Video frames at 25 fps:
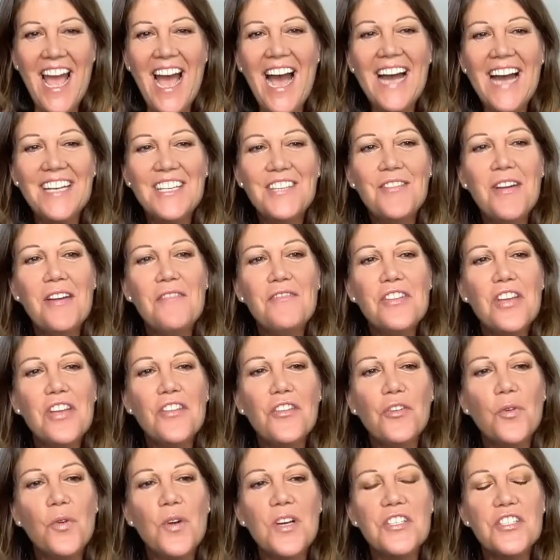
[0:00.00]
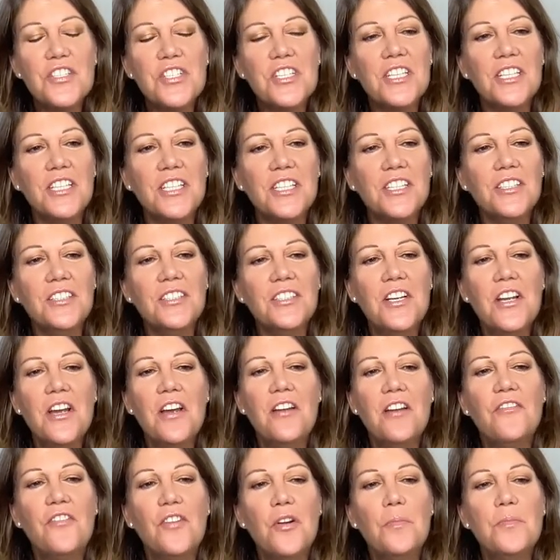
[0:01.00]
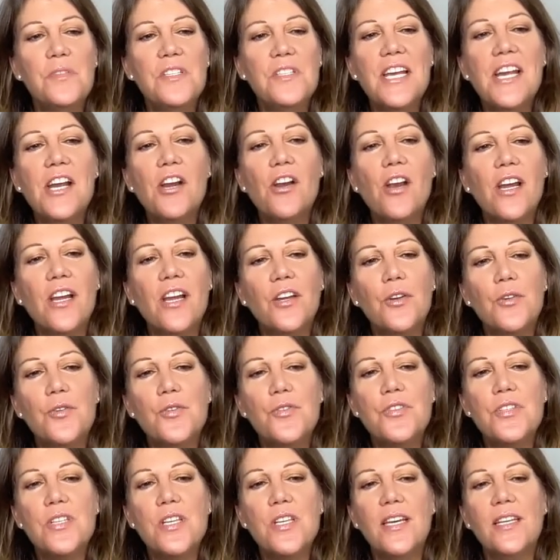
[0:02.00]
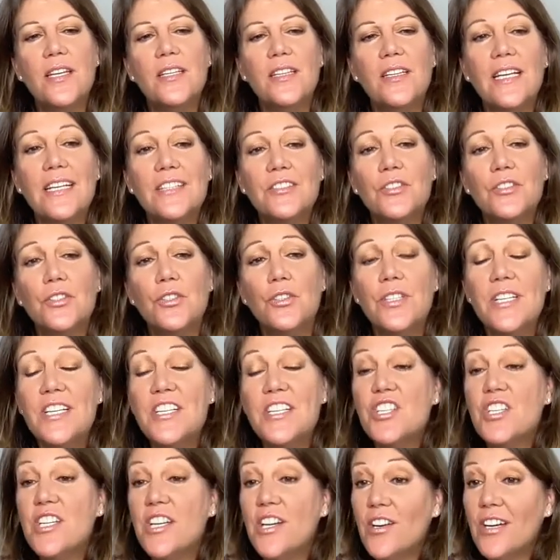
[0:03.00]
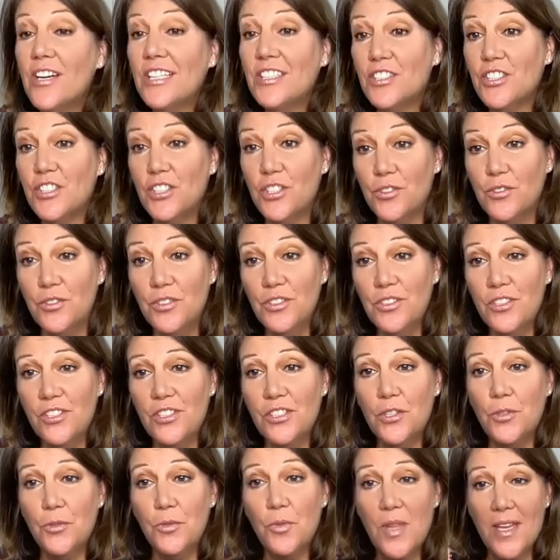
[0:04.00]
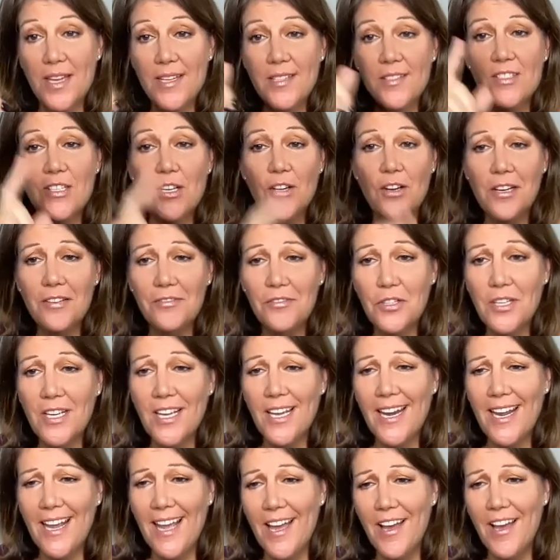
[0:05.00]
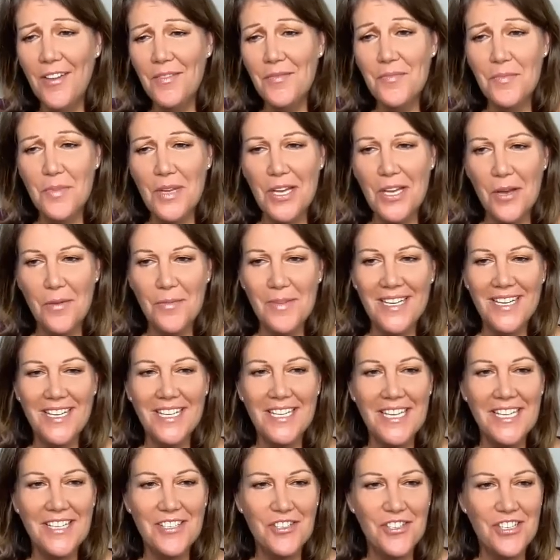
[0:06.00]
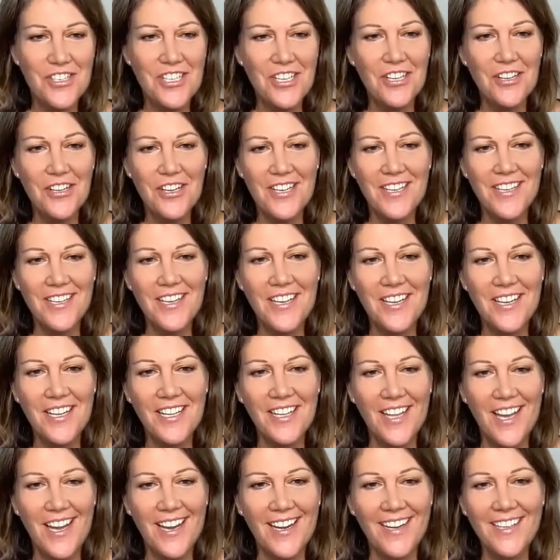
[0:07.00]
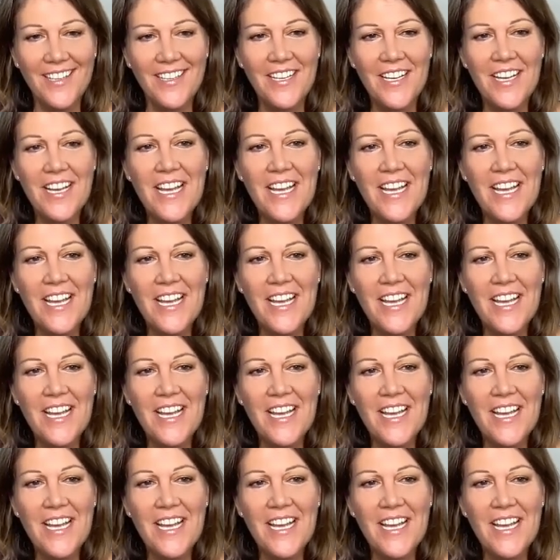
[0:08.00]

I do have another question here from Derek, who's an electrical engineering student. So thanks, Derek, for getting out and becoming an engineer in lighting.